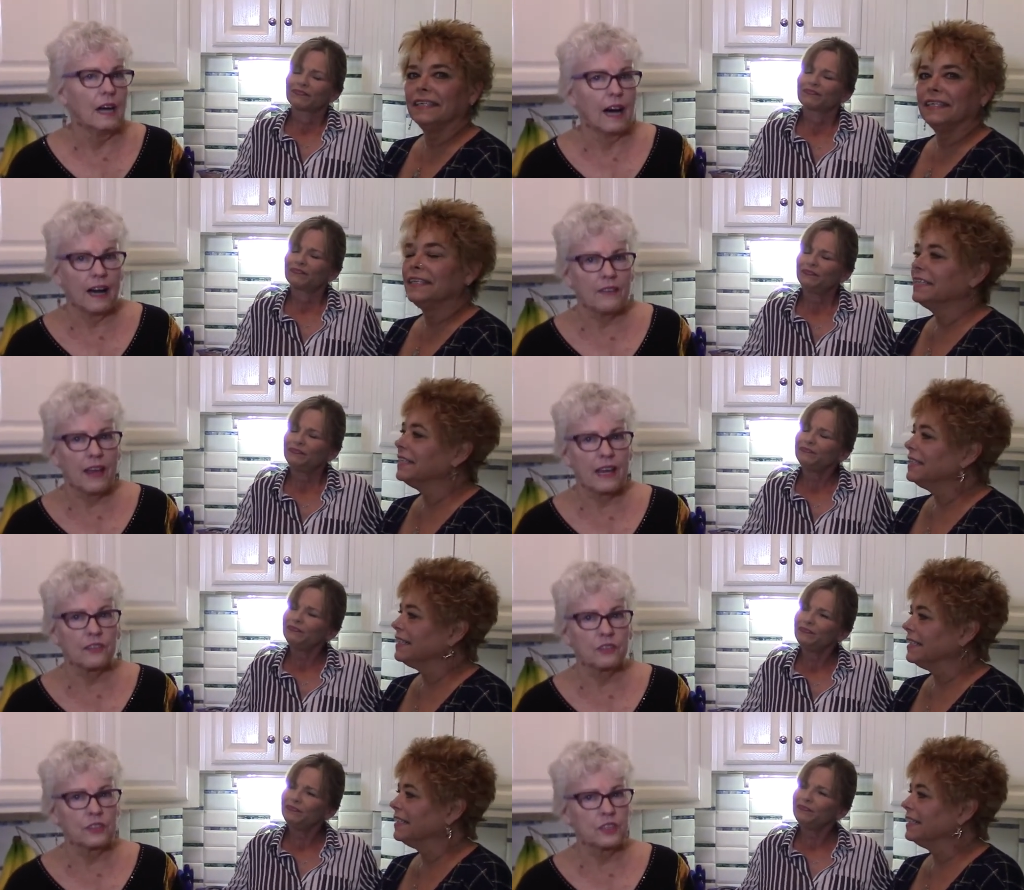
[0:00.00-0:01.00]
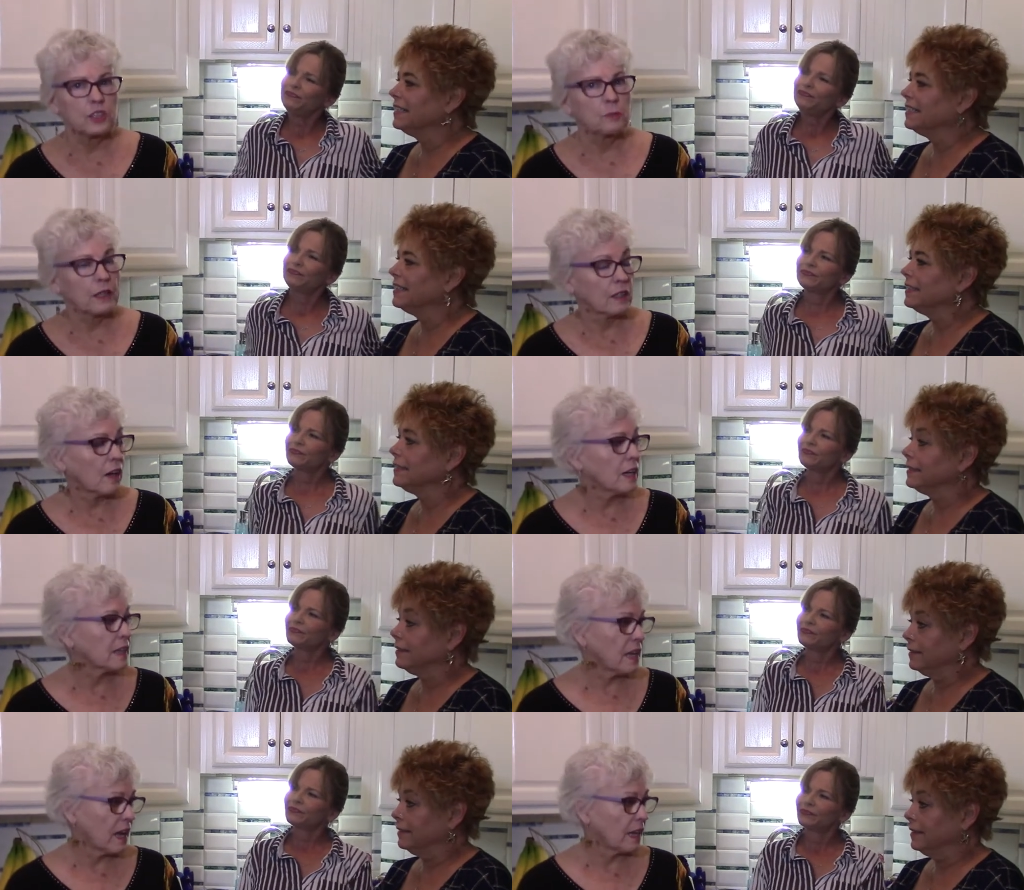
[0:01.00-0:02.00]
Speaker 1: I've had it for years, but I got it
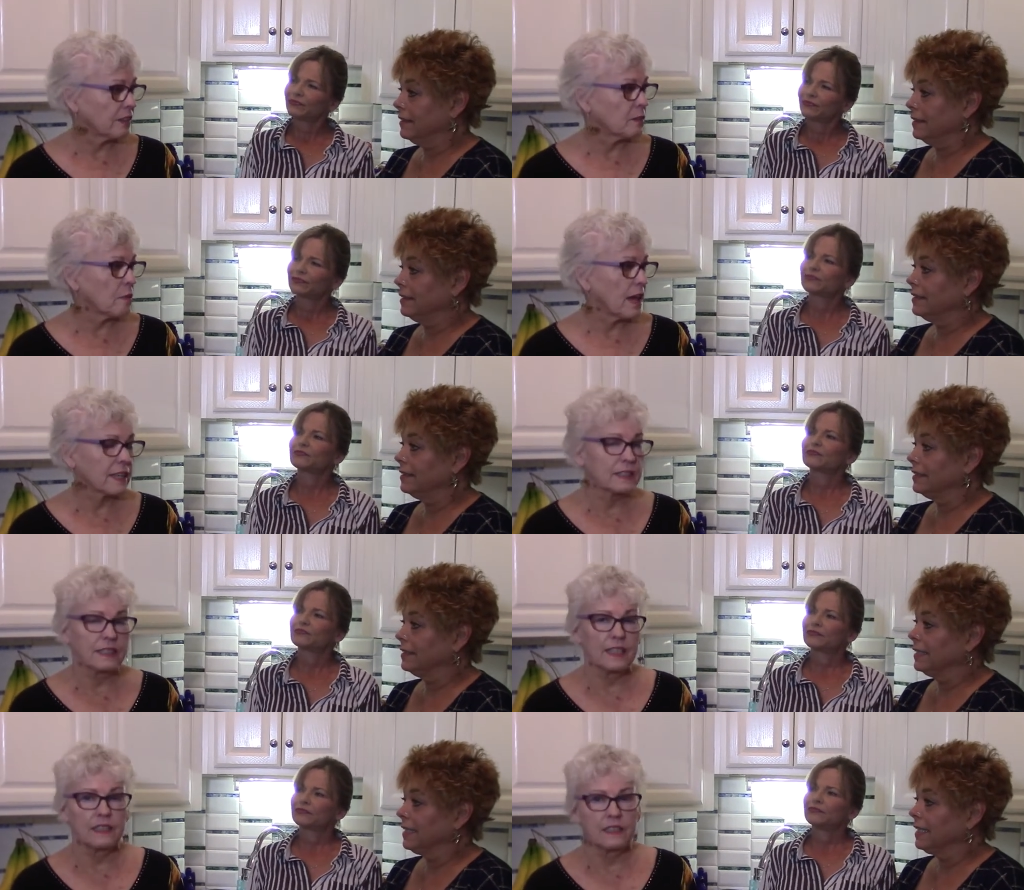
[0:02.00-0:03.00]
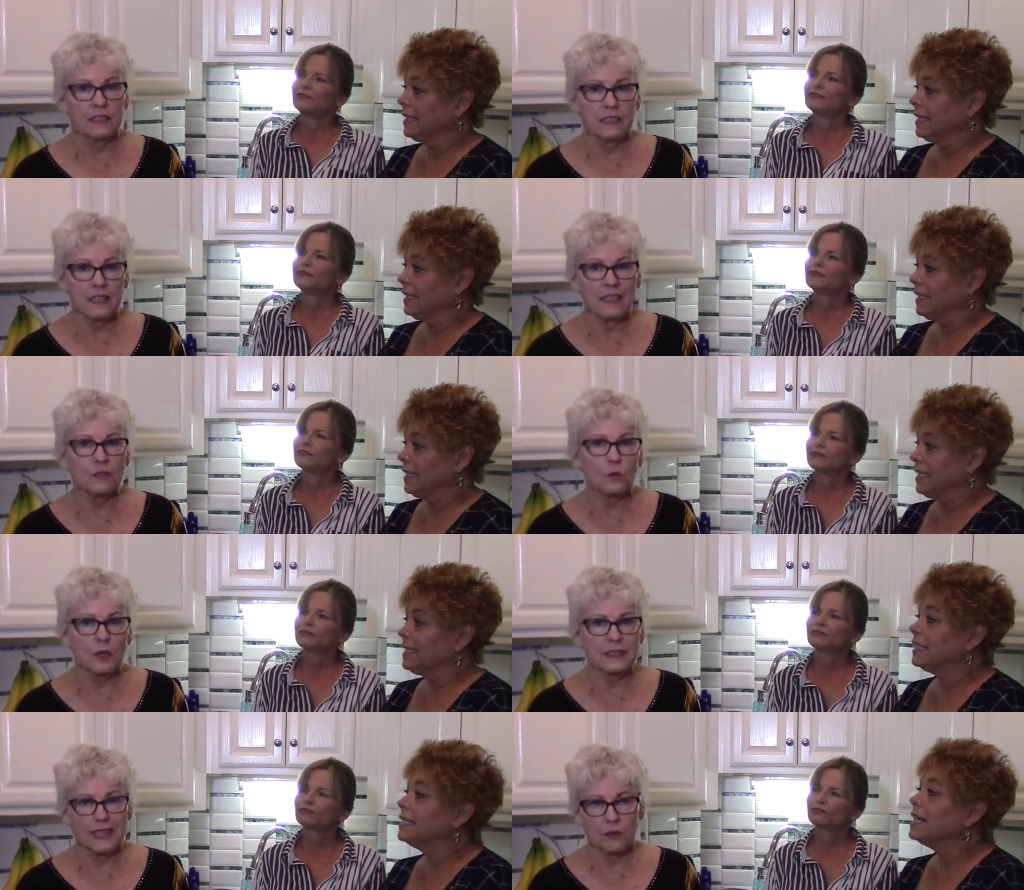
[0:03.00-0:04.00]
out of a magazine, and it
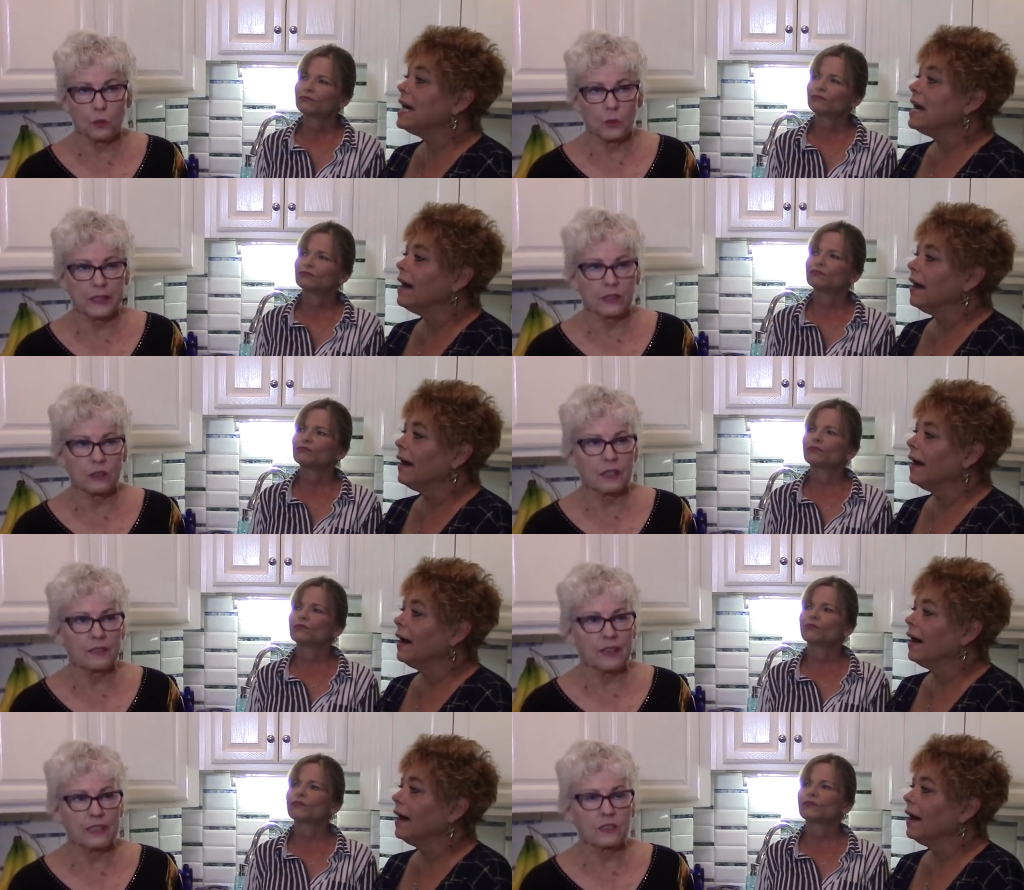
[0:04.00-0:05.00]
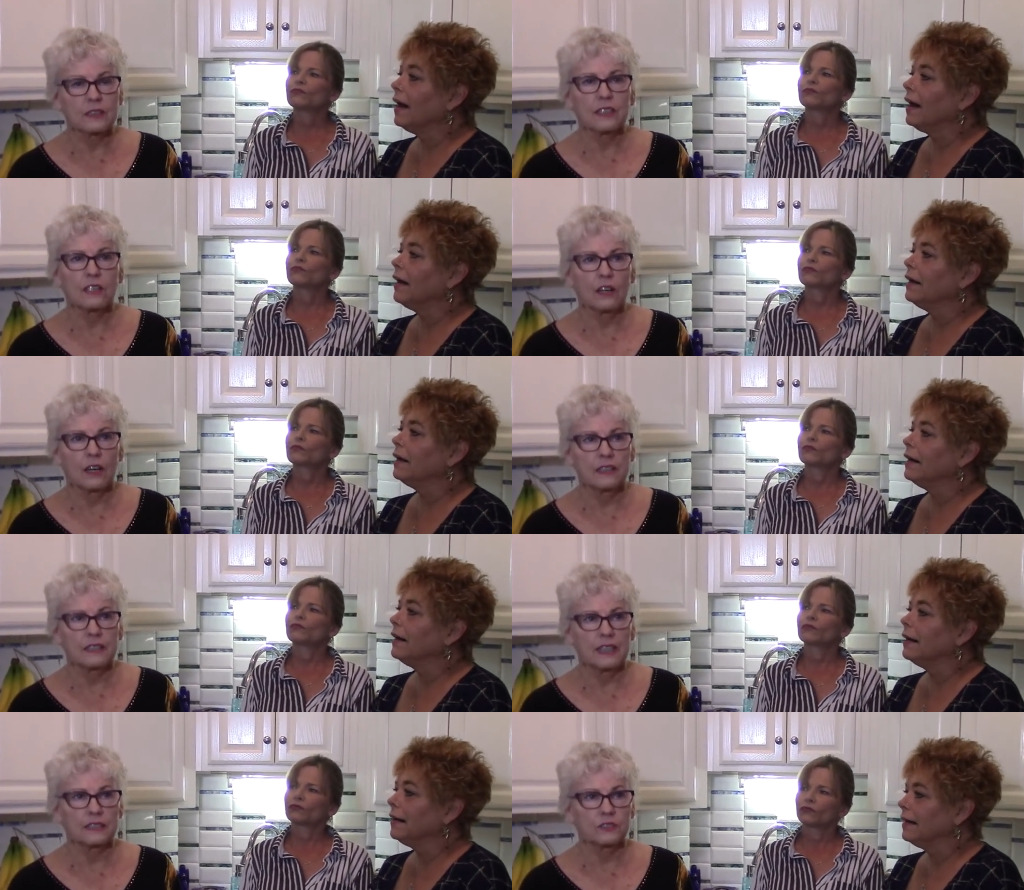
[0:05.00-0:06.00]
was a winner of a cooking
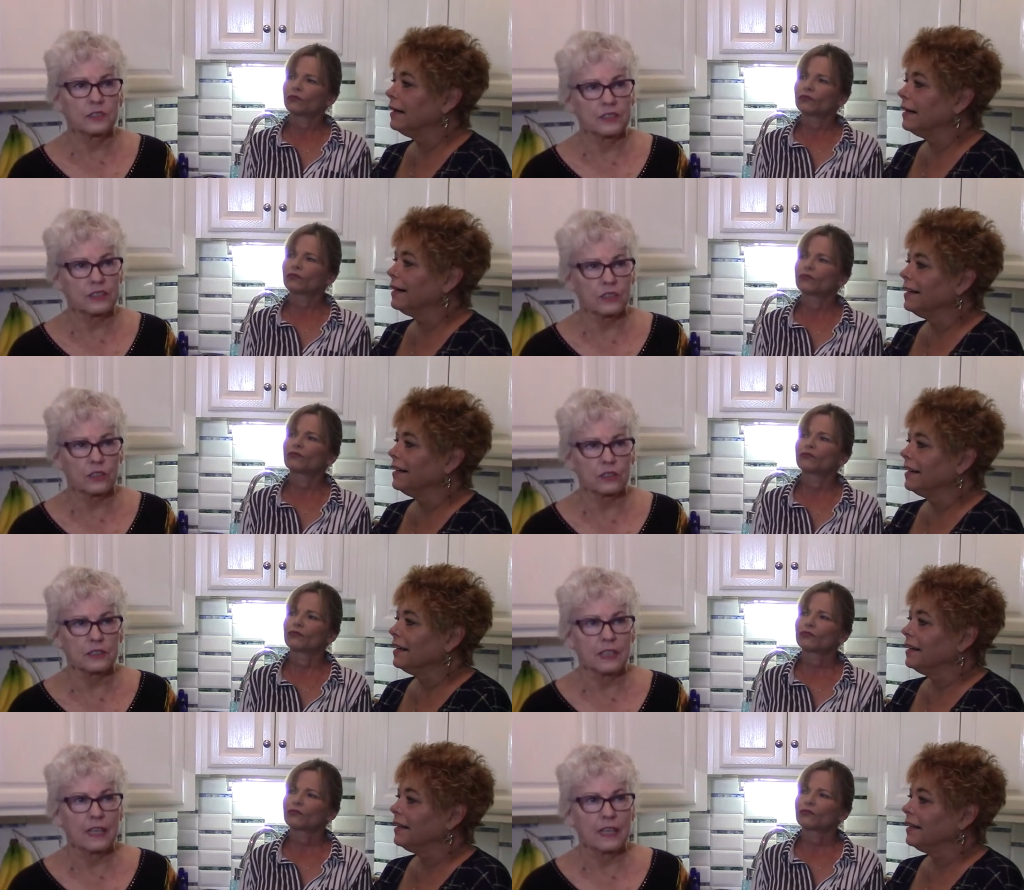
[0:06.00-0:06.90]
contest for desserts.